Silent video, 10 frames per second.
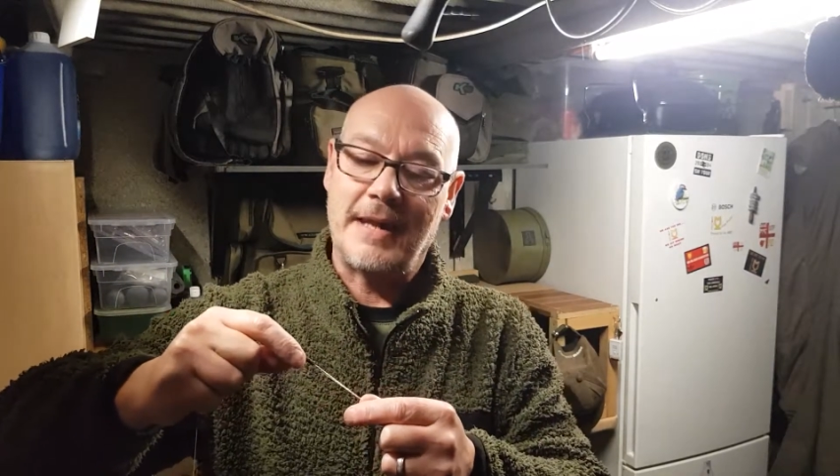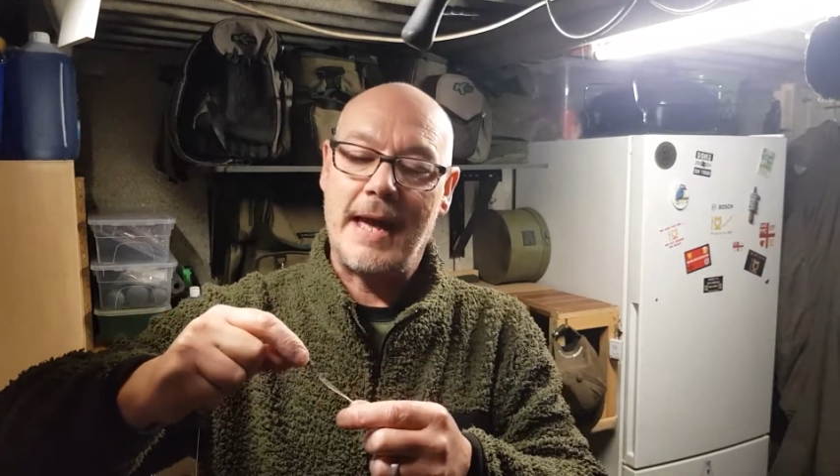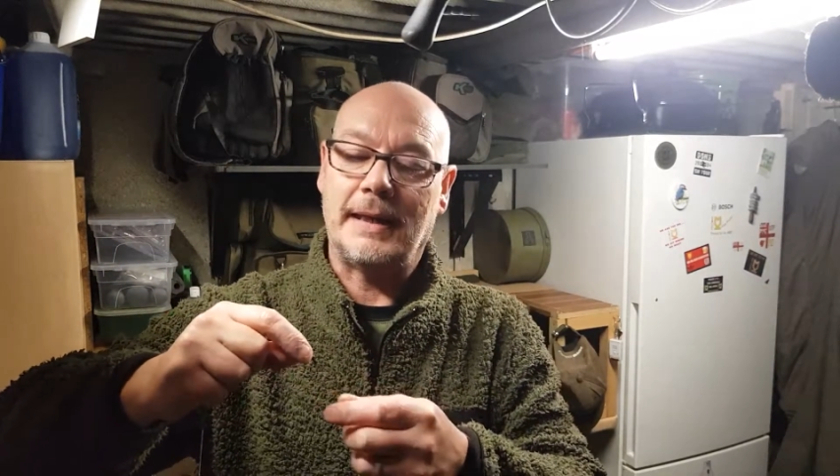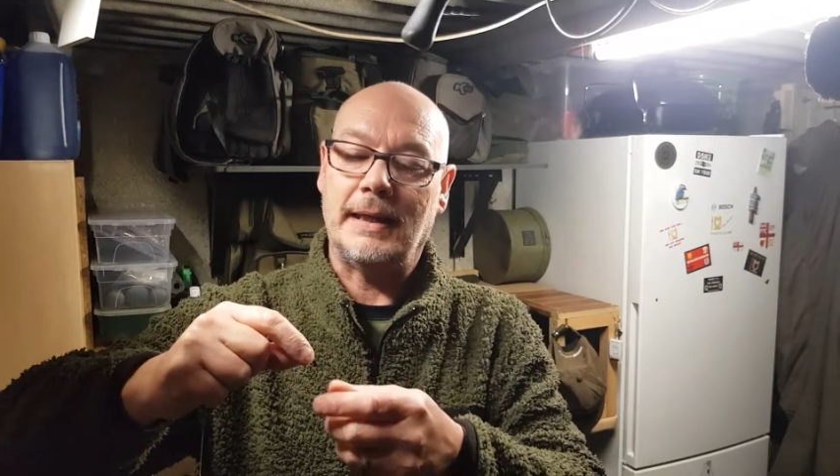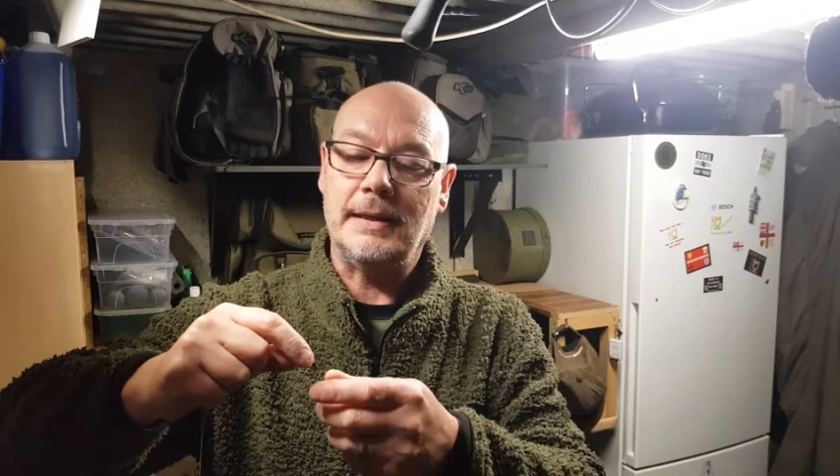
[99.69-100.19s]

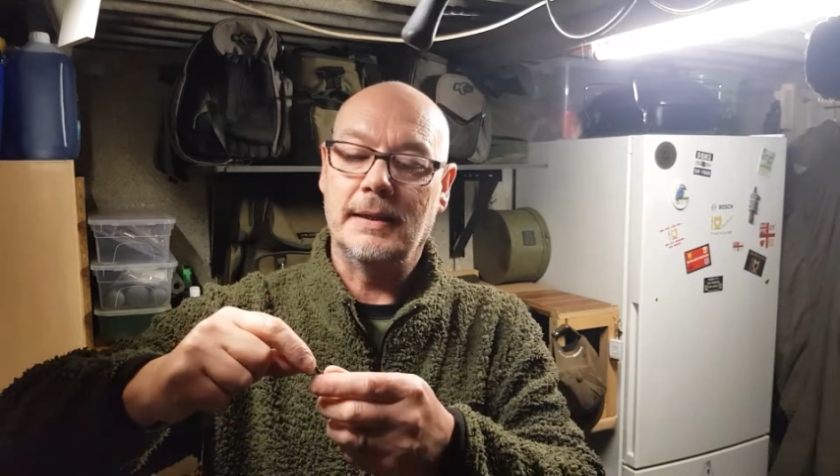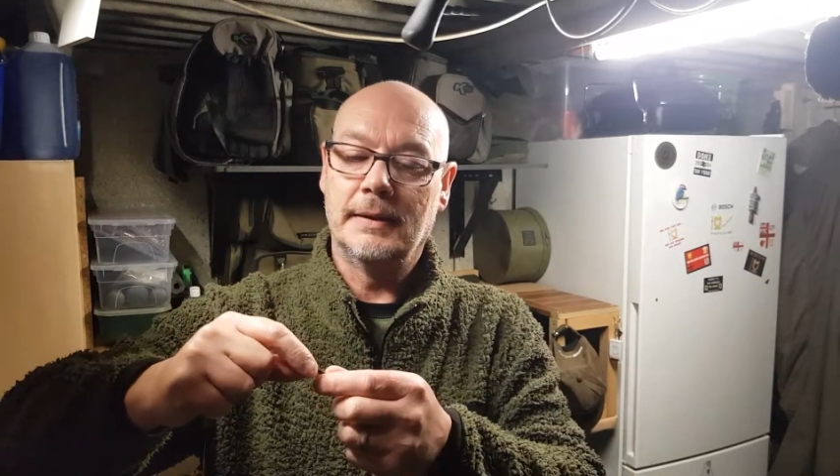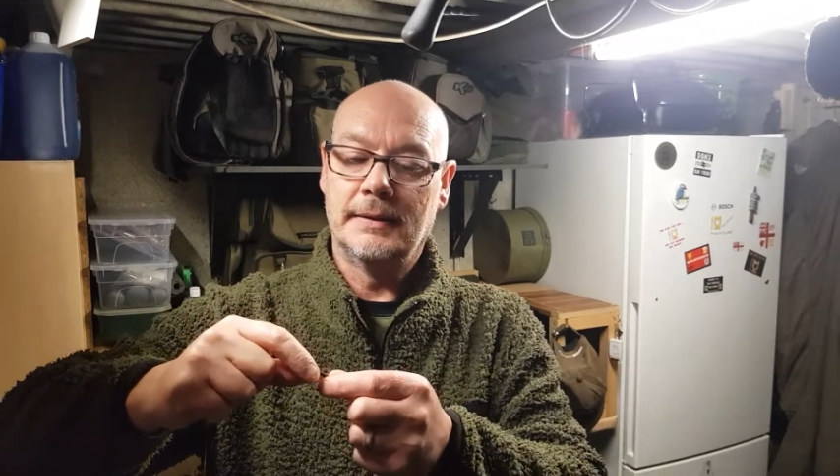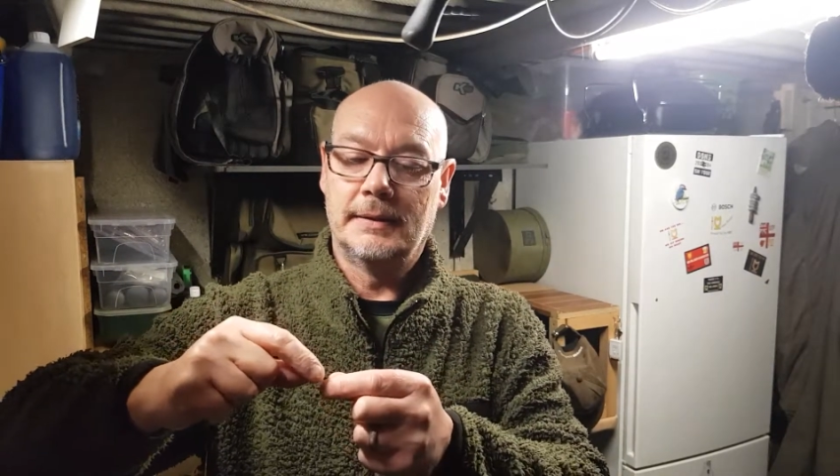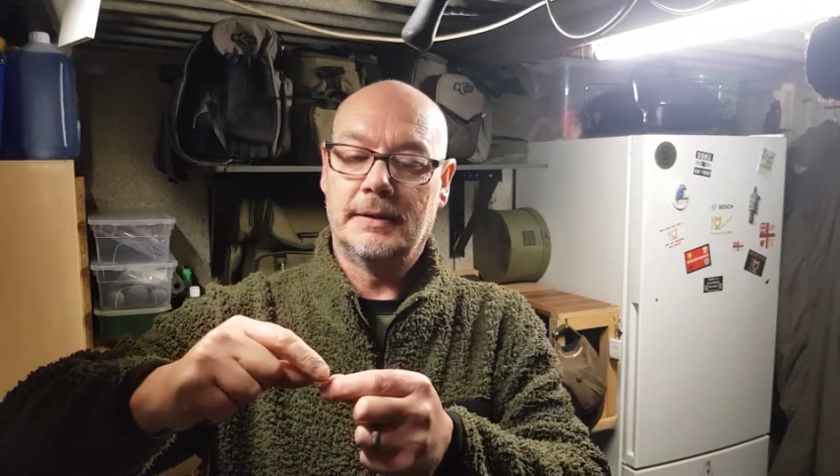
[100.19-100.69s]
snaggy,
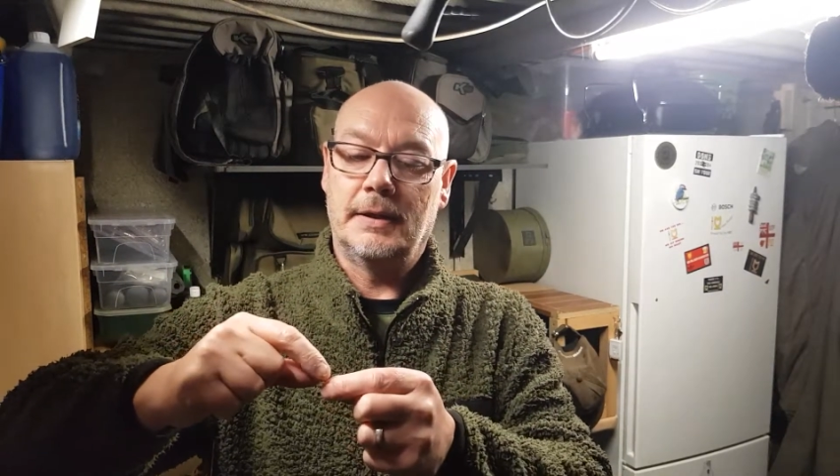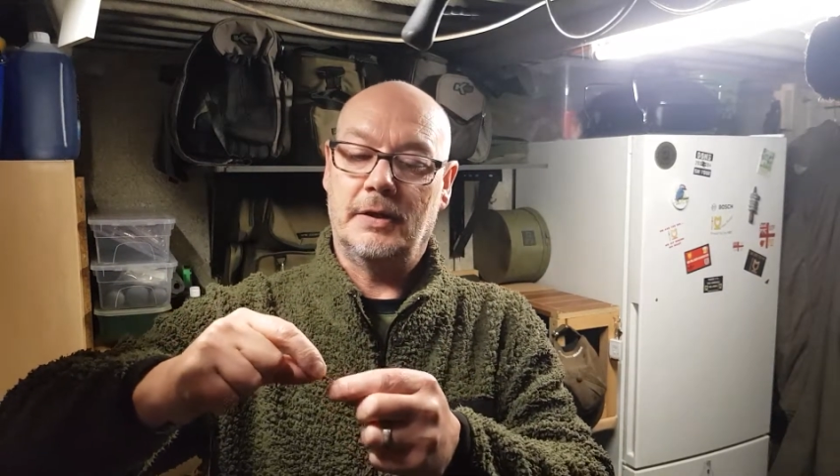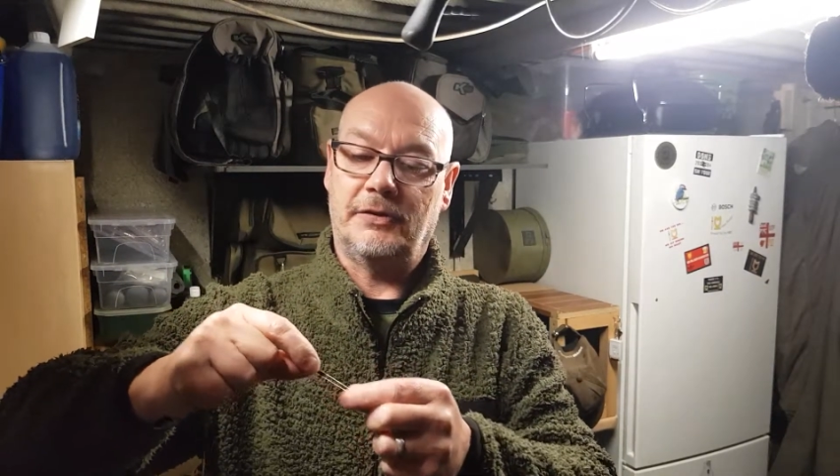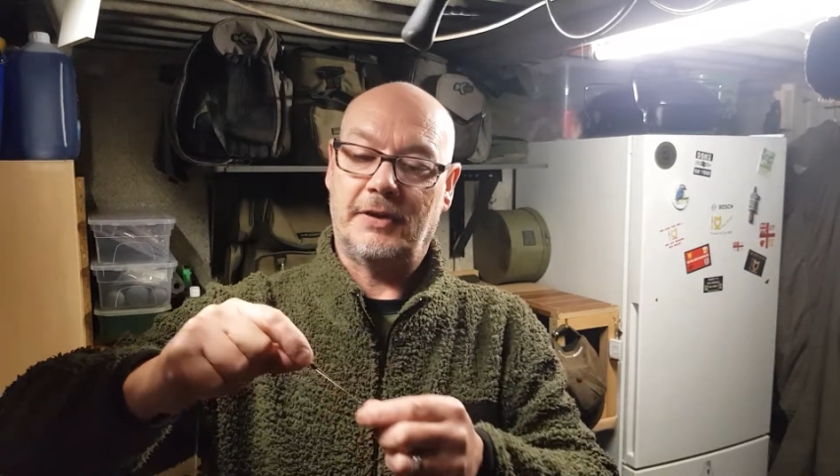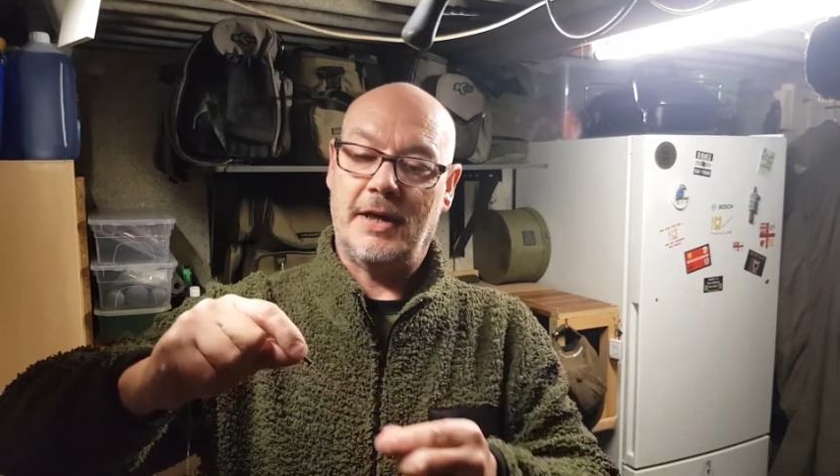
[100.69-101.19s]

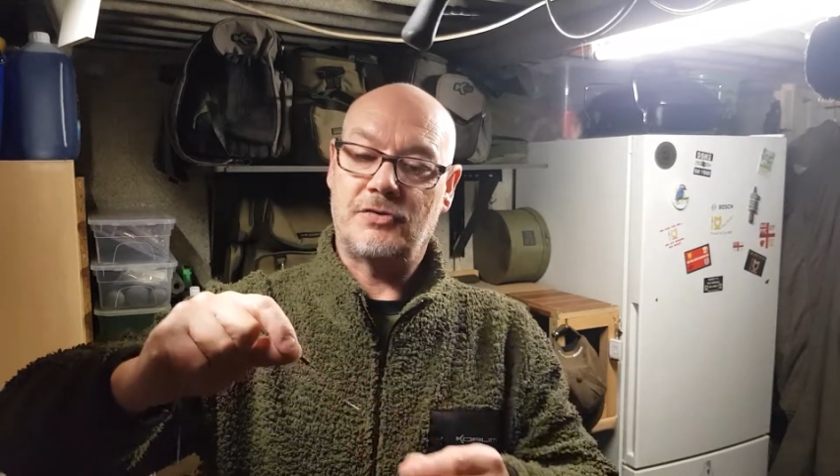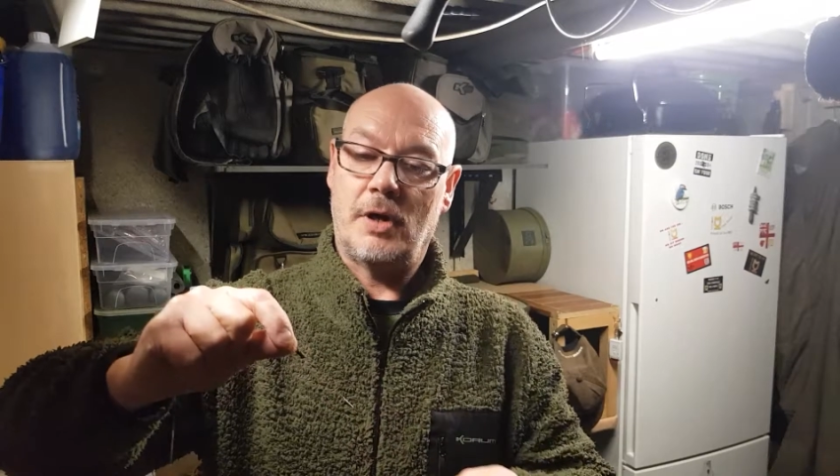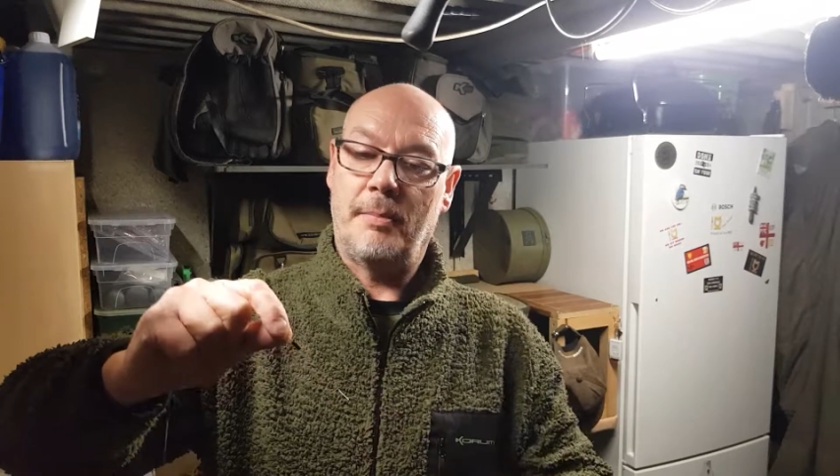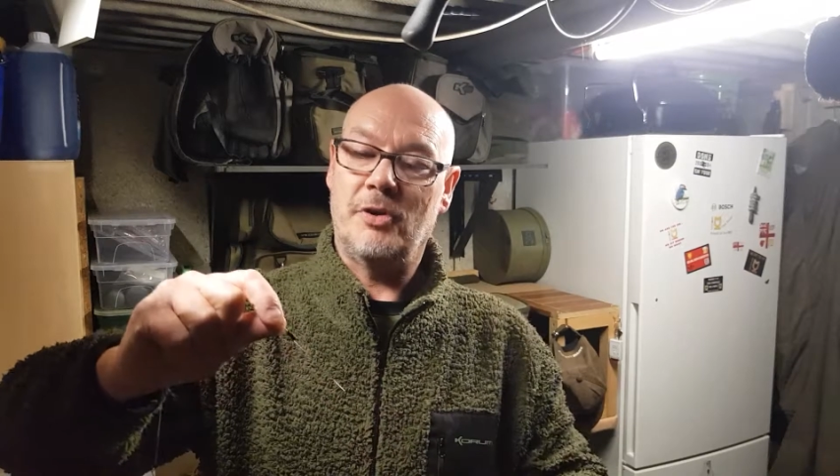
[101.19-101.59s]
etc.